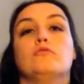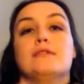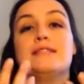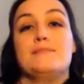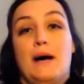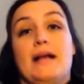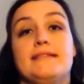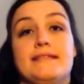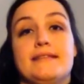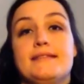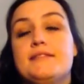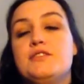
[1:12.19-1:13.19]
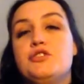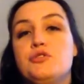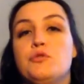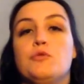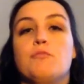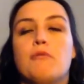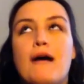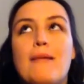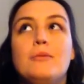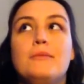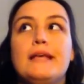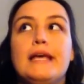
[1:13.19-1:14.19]
responses to
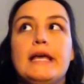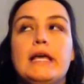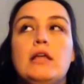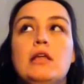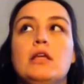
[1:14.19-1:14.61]
probably